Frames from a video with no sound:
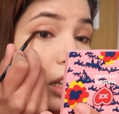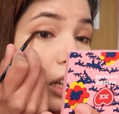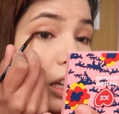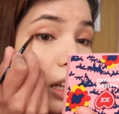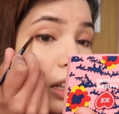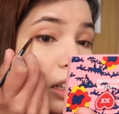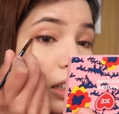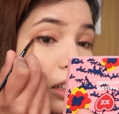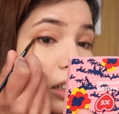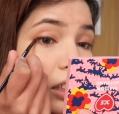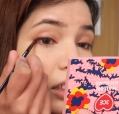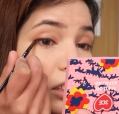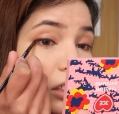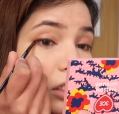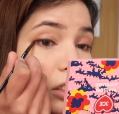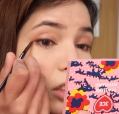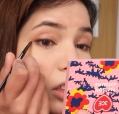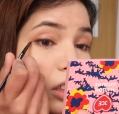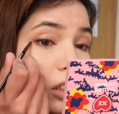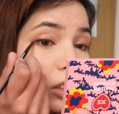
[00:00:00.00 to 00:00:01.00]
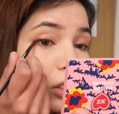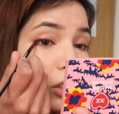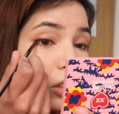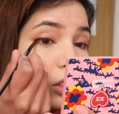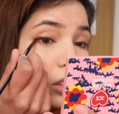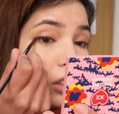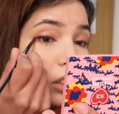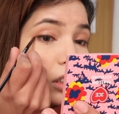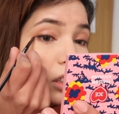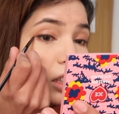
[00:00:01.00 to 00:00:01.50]
And it's not
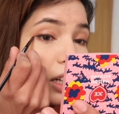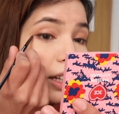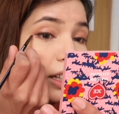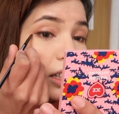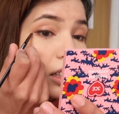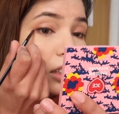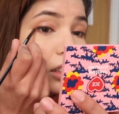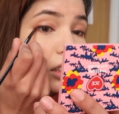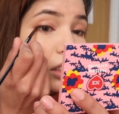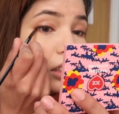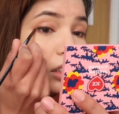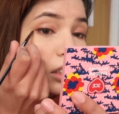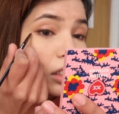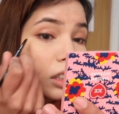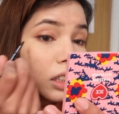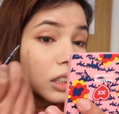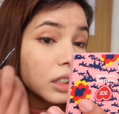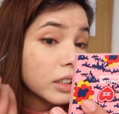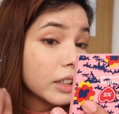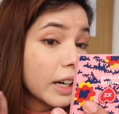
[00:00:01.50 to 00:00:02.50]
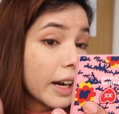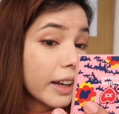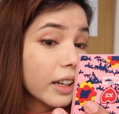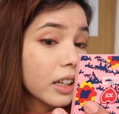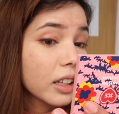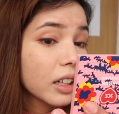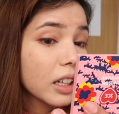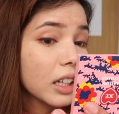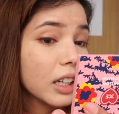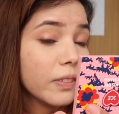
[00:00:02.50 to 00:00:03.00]
like
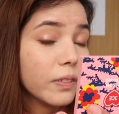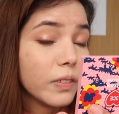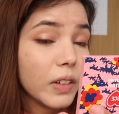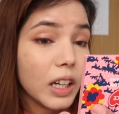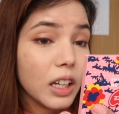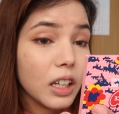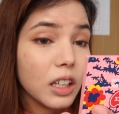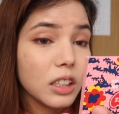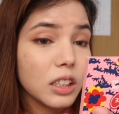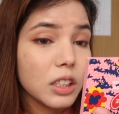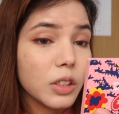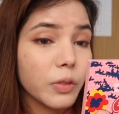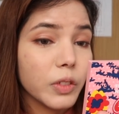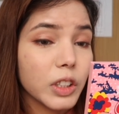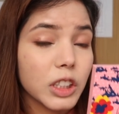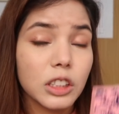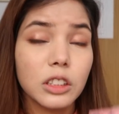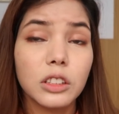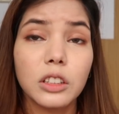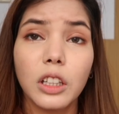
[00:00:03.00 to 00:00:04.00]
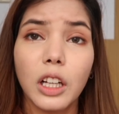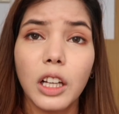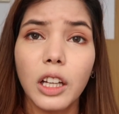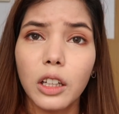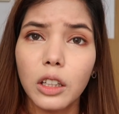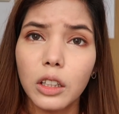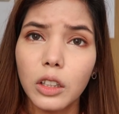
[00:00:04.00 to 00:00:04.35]
drying really fast, which is really